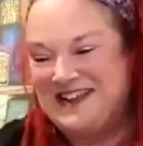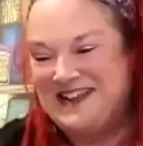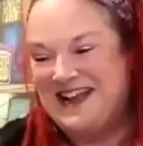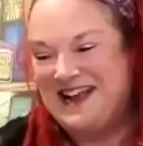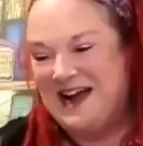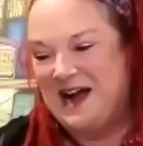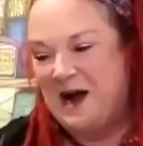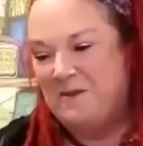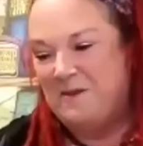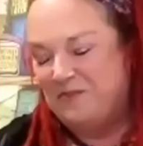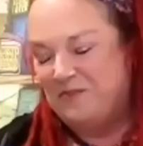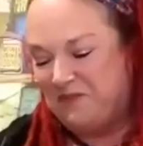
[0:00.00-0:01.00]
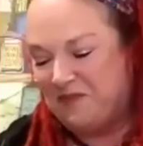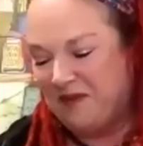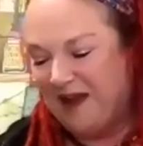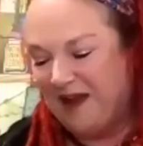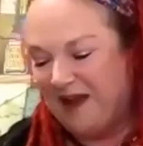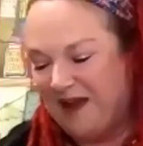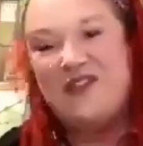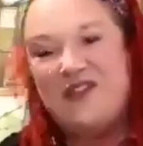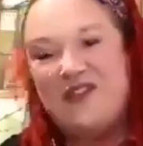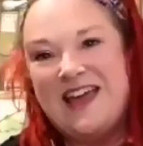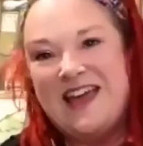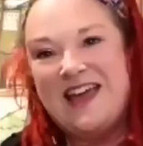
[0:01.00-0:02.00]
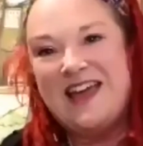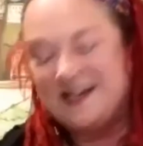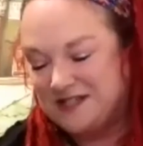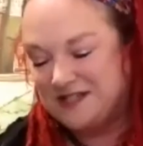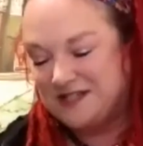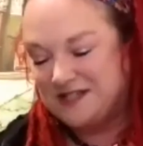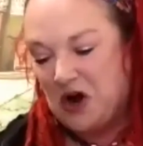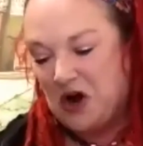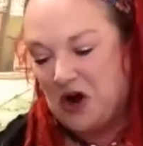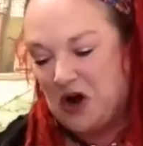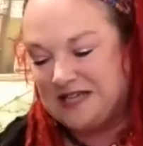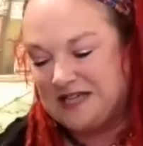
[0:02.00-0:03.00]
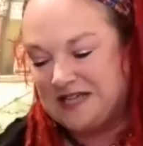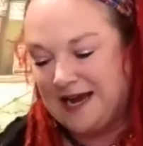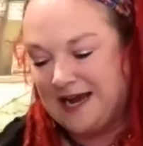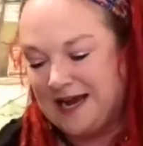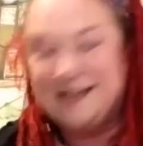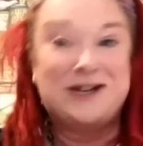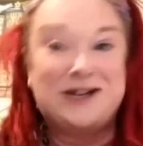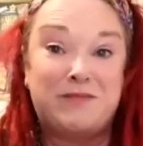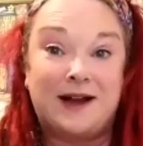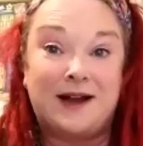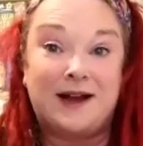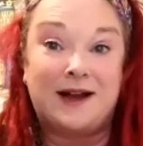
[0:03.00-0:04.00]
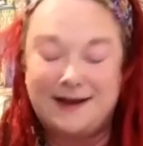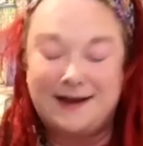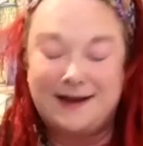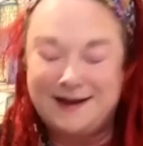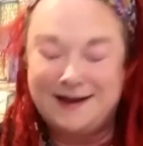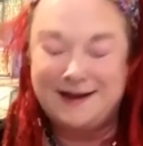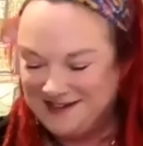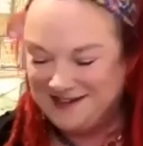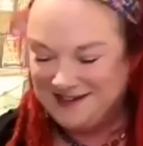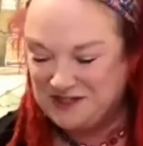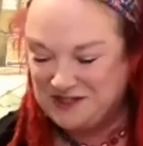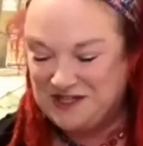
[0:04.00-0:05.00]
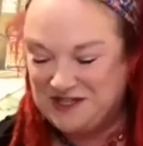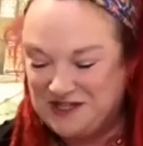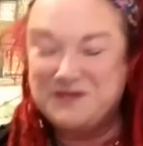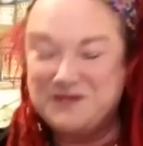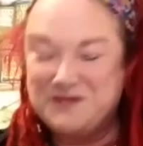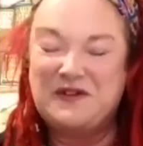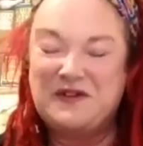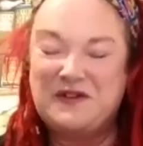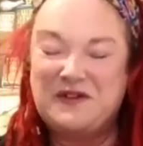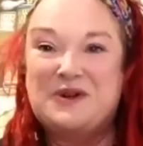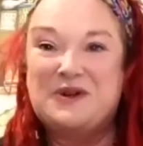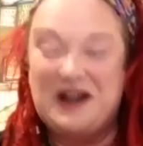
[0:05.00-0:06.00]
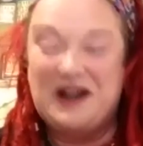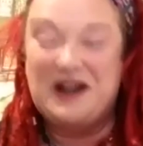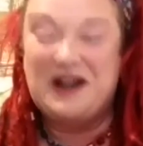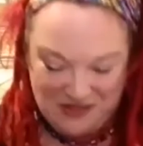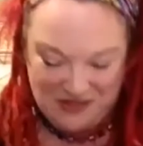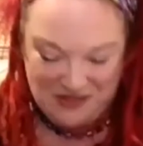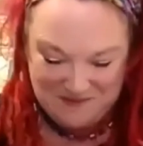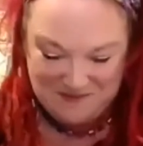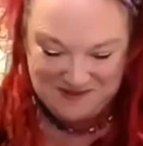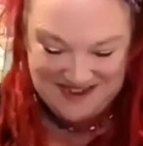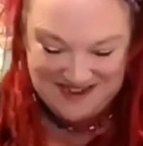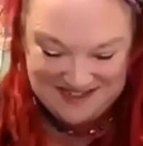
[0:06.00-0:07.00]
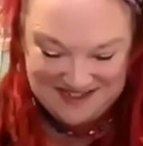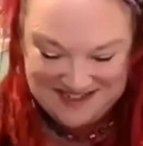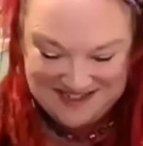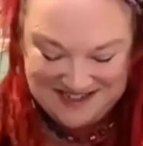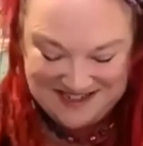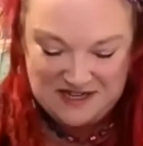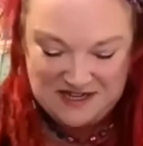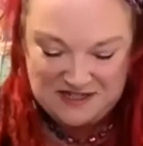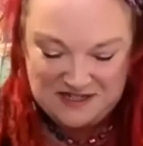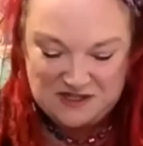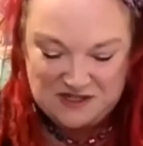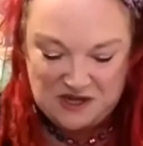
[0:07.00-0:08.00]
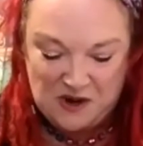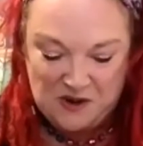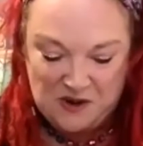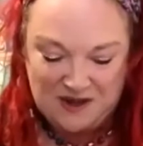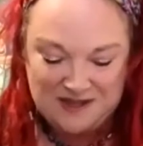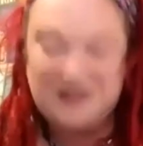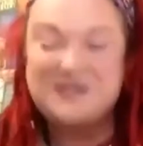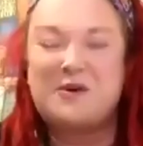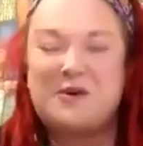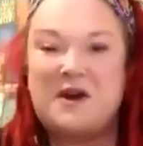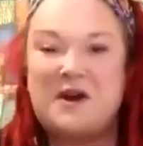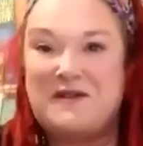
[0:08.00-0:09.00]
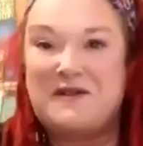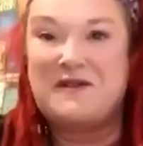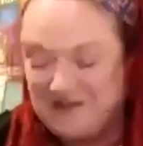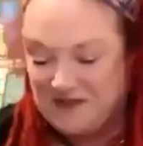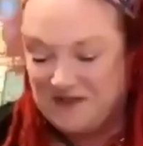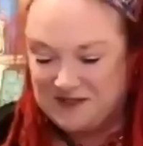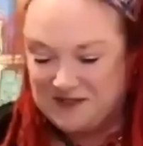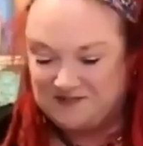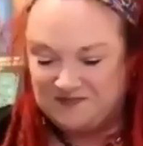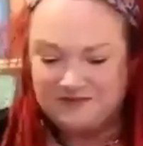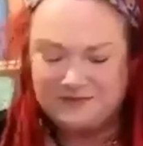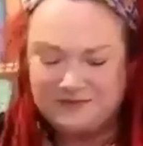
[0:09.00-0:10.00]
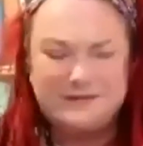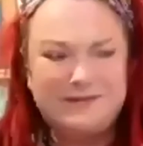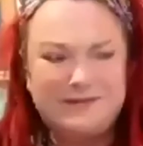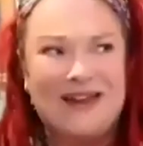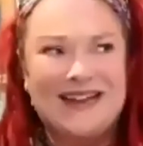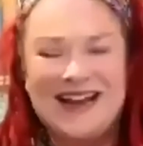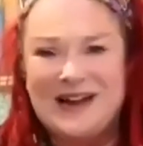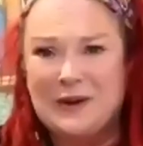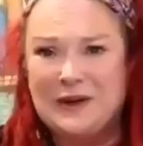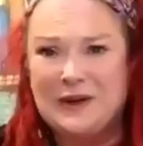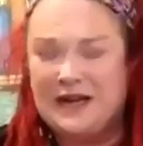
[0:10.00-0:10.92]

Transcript: And at he ends the song saying he's not coming back. He's moving on to another place. So that's one of my favourites. Now,